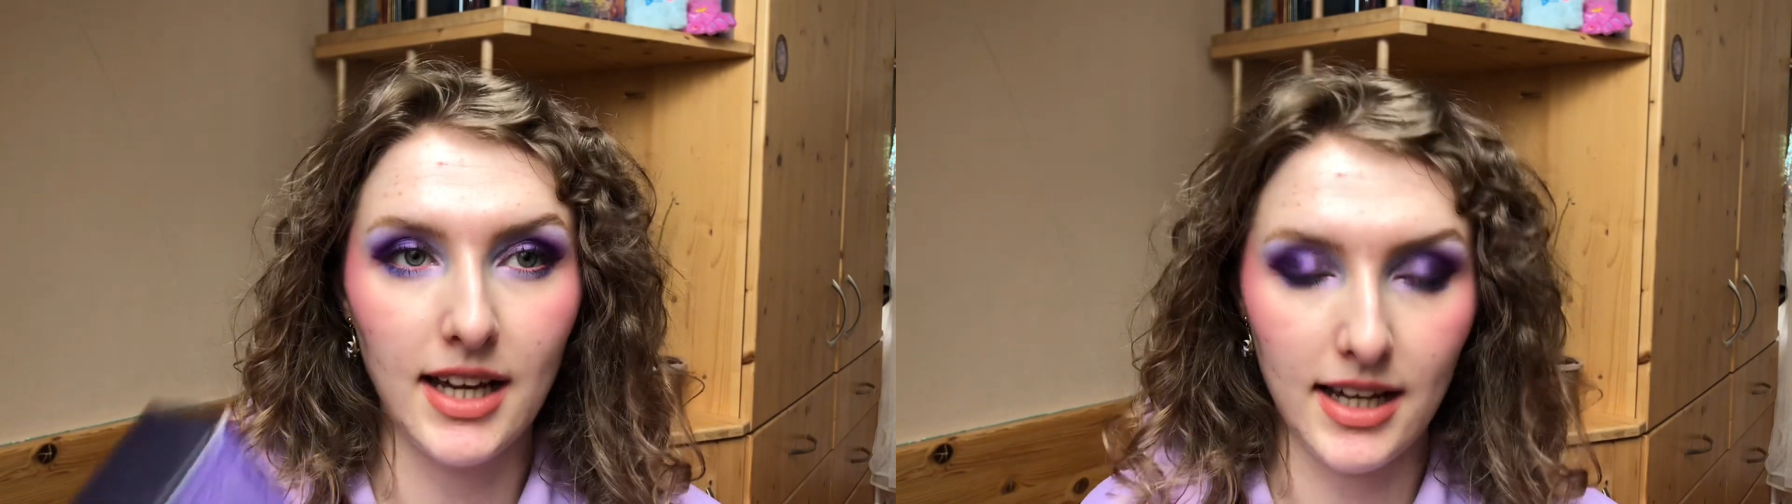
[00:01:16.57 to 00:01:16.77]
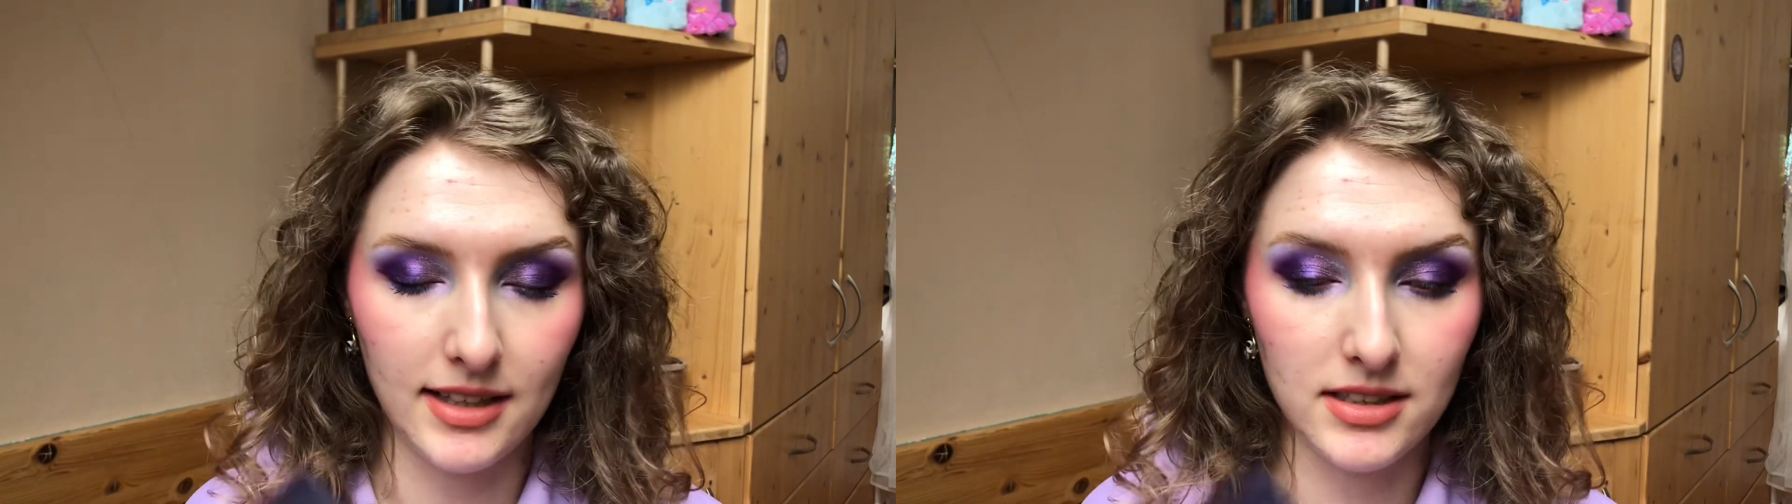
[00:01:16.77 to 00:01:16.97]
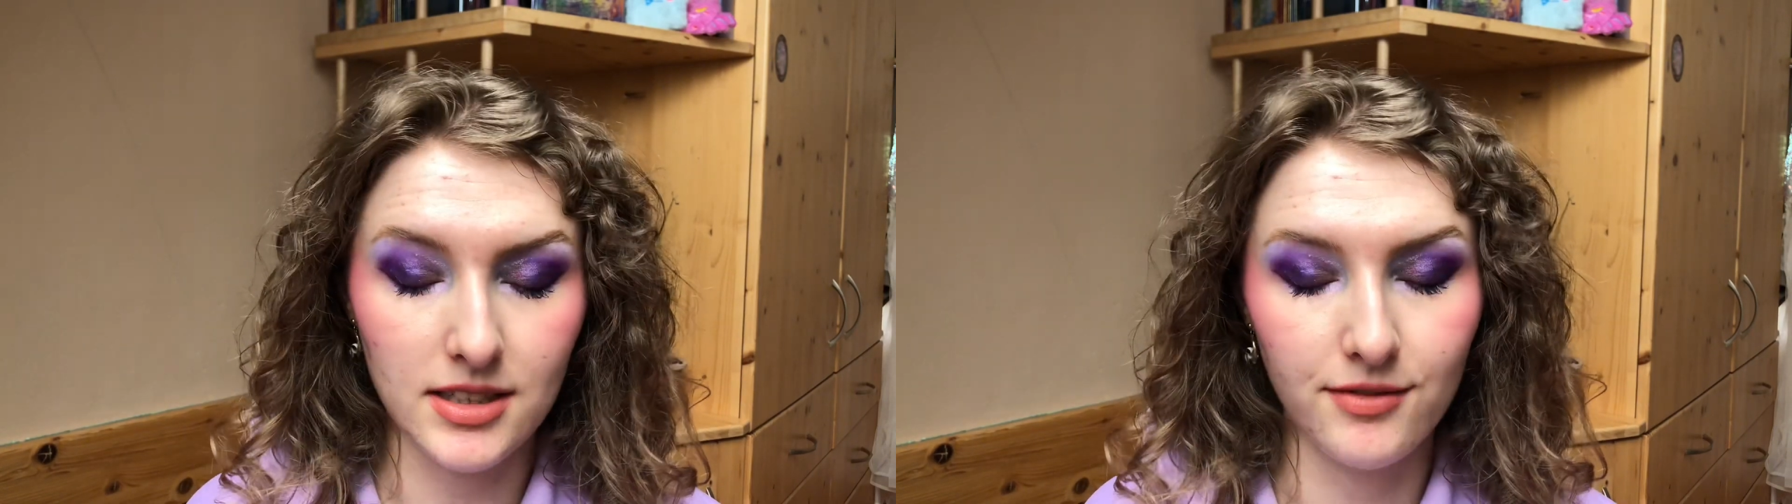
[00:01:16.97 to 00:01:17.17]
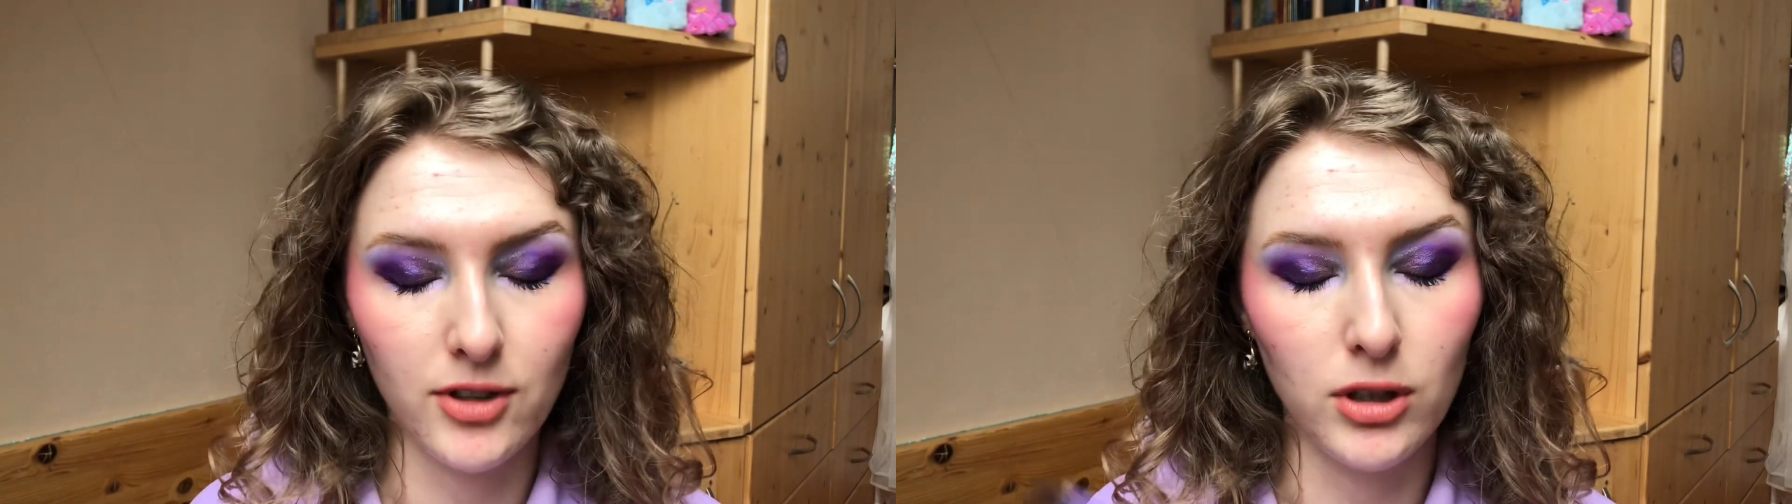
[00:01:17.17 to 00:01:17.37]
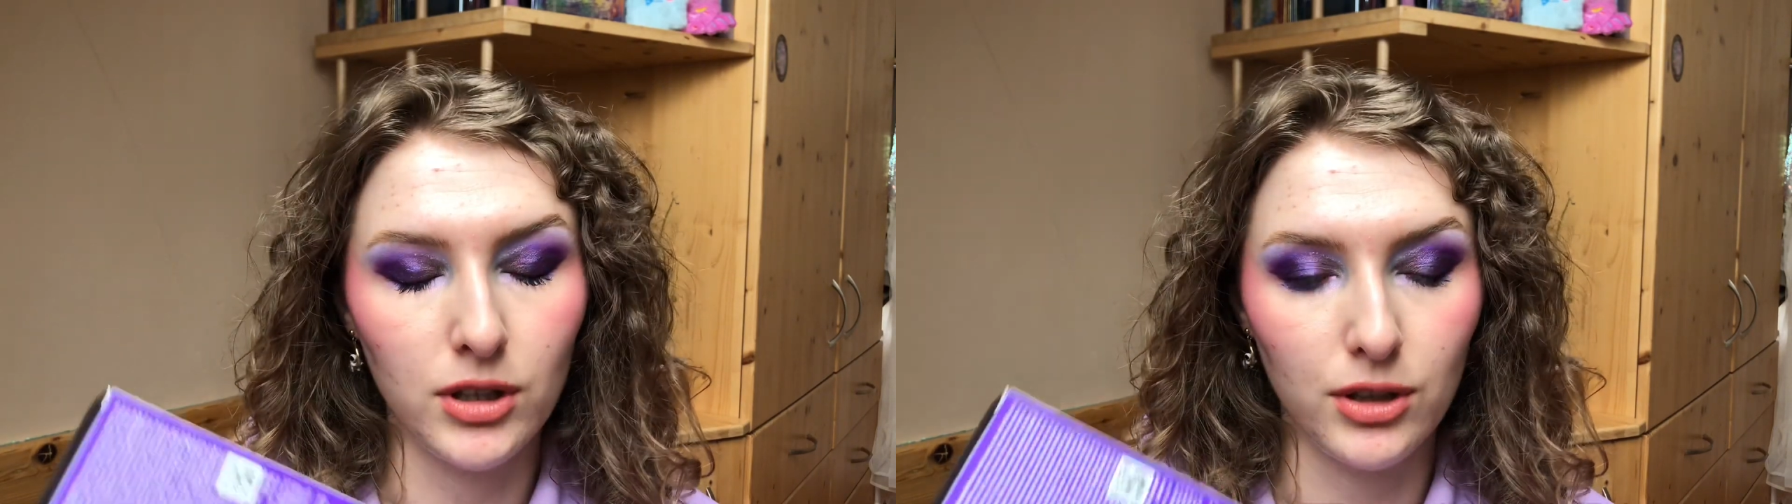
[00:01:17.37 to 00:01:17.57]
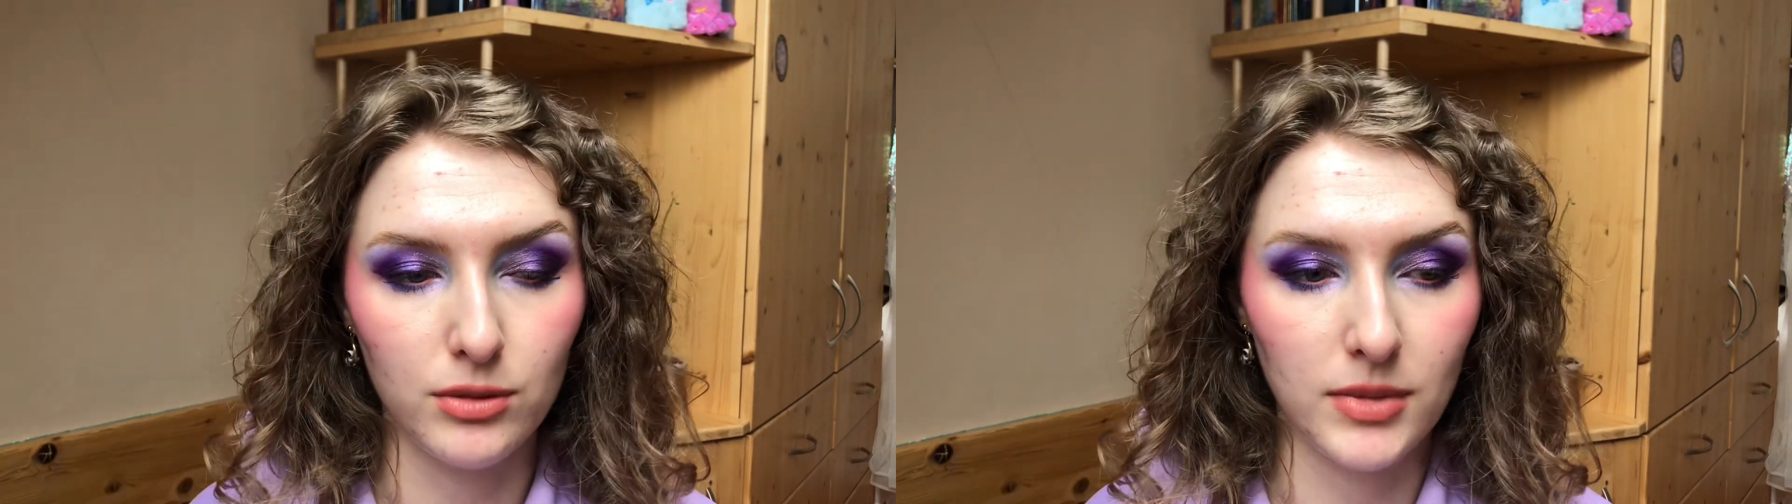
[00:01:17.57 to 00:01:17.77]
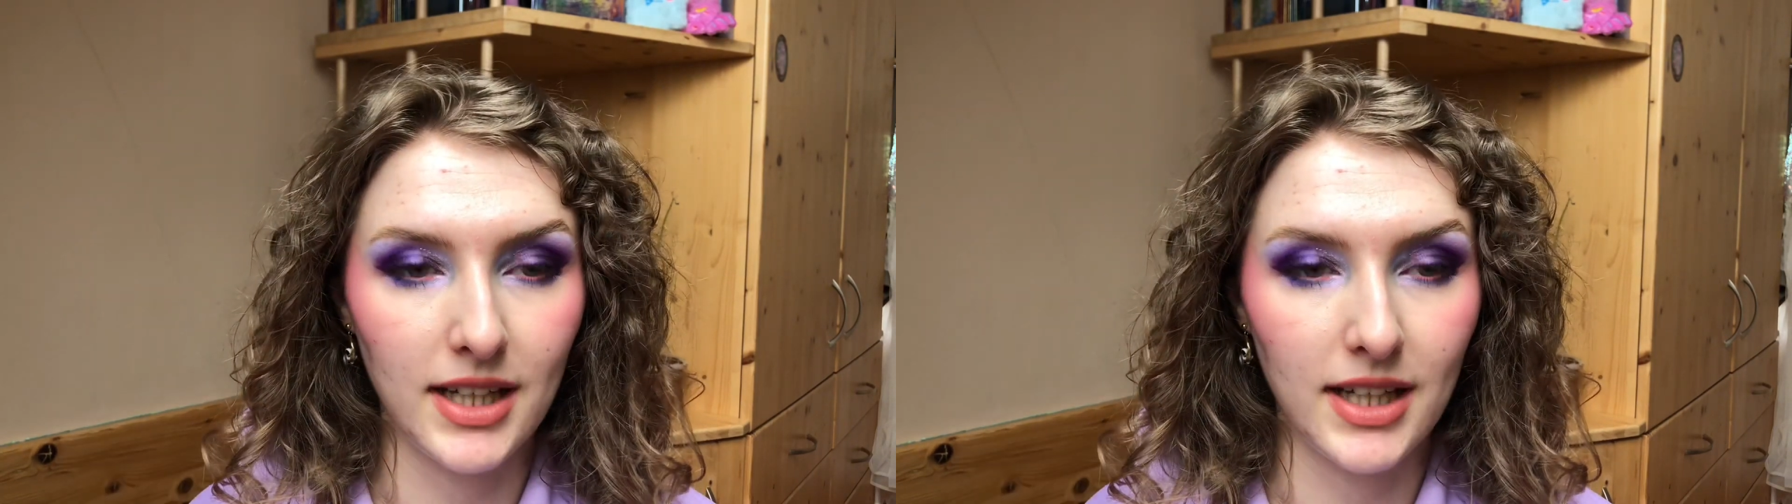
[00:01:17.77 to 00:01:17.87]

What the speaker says: add some volume